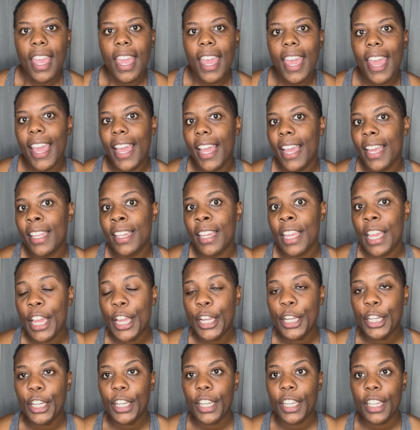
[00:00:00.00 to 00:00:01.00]
And
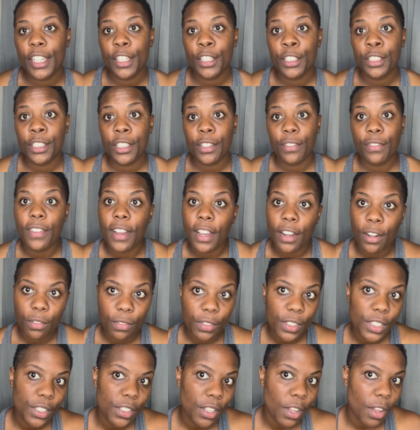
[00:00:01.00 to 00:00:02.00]
here is the final
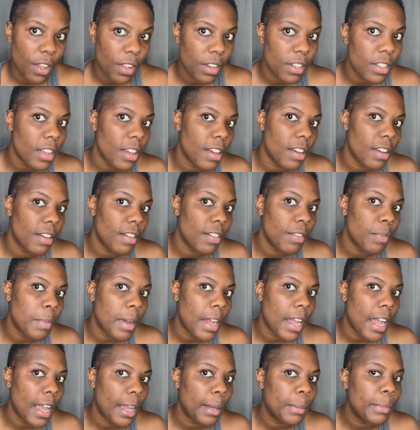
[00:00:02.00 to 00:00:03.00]
result of my
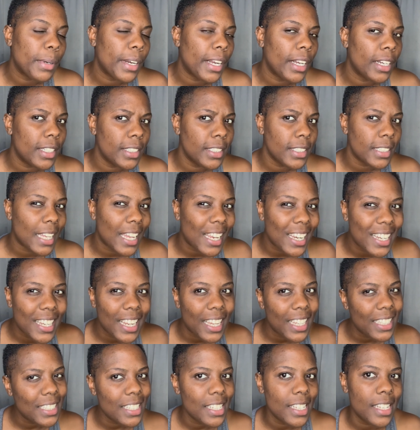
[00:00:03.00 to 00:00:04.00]
eyebrows. It
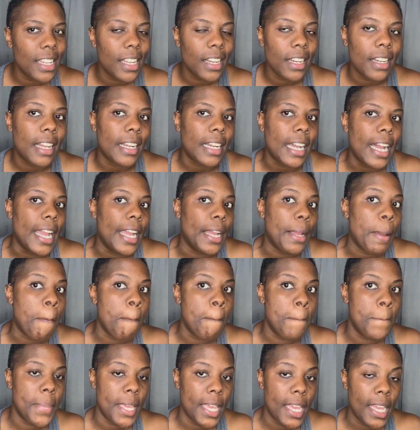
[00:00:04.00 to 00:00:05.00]
doesn't look like a
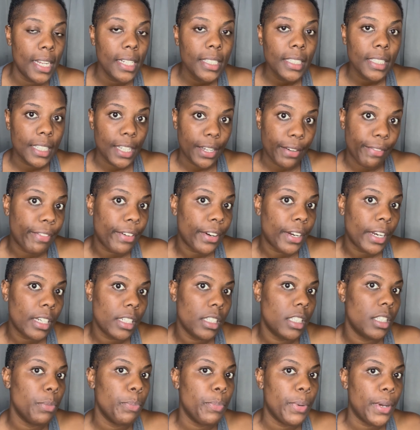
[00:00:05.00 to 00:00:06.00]
big
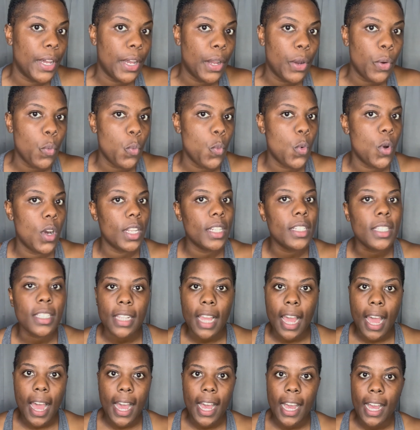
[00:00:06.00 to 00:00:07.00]
difference, but once
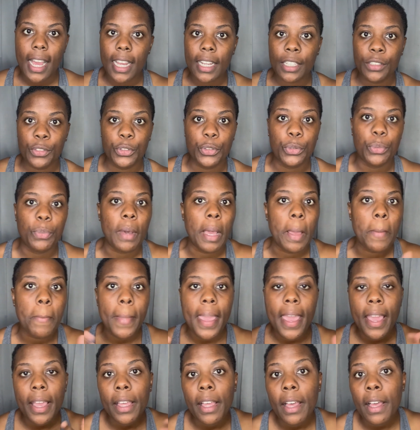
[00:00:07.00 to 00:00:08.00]
I do my
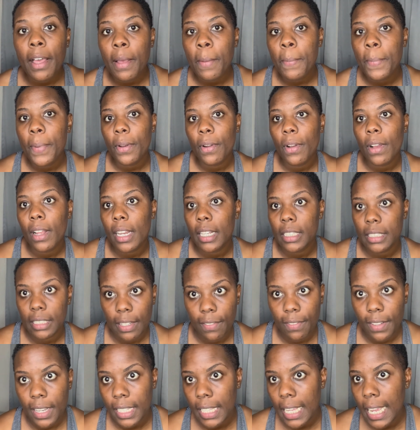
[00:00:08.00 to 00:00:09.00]
makeup and all that
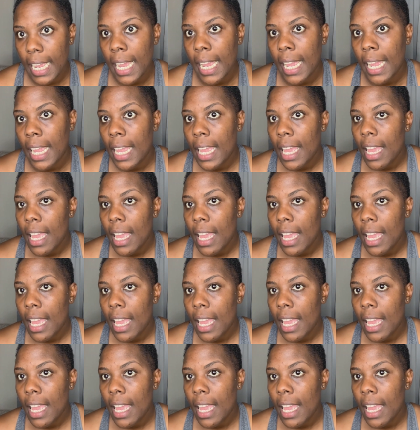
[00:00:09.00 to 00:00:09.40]
stuff like that,